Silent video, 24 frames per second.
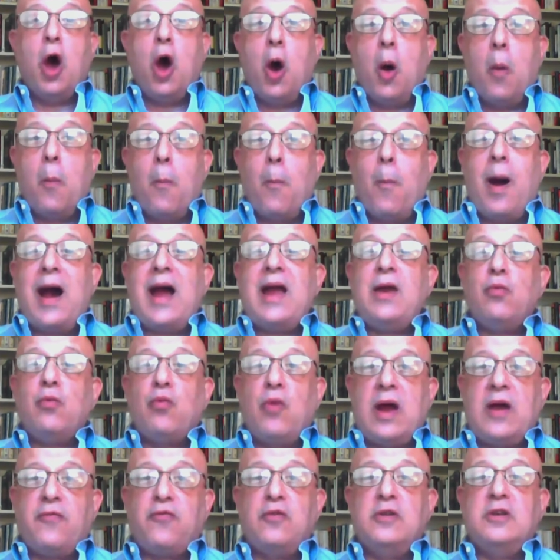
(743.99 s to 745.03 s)
my
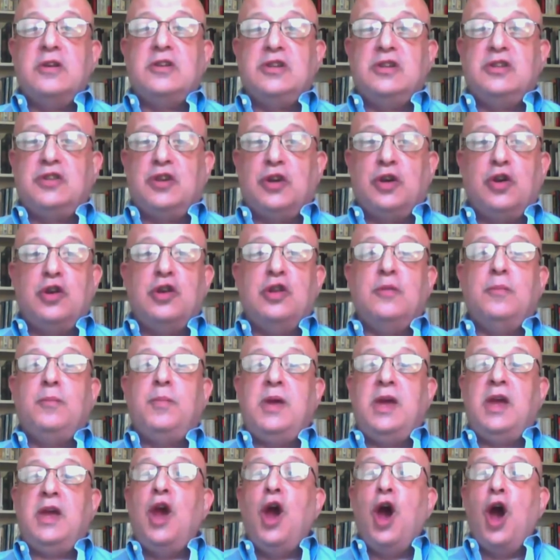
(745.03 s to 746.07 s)
references are going to
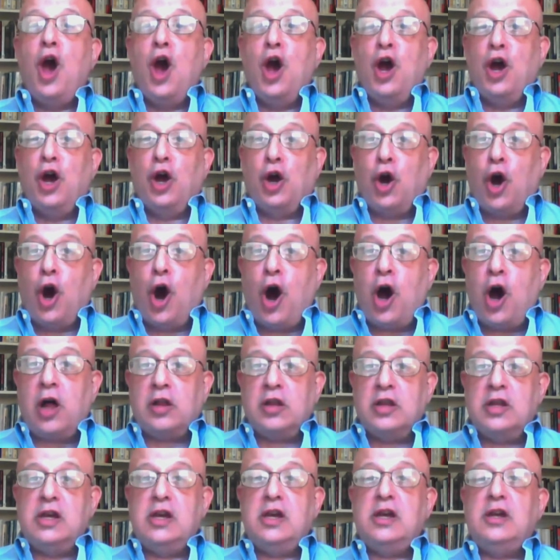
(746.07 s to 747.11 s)
be
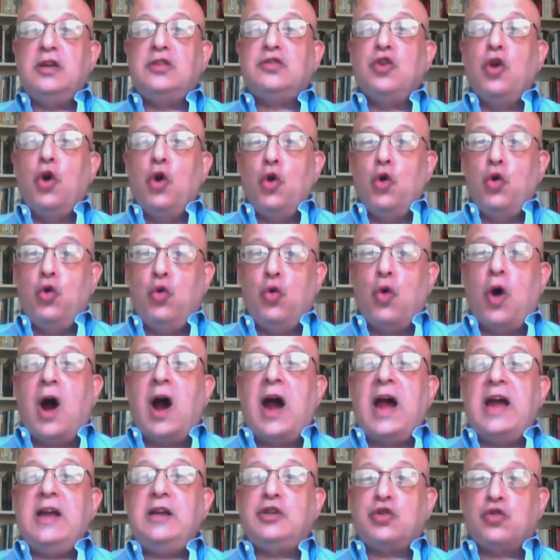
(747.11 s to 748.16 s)
colleagues who I
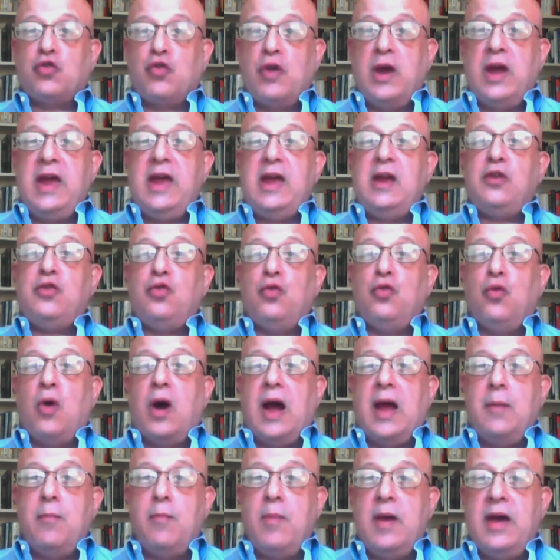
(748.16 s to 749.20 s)
trained, who I
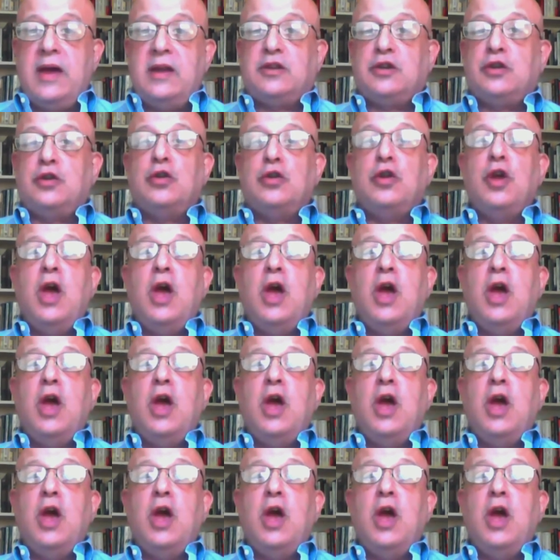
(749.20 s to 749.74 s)
mentored,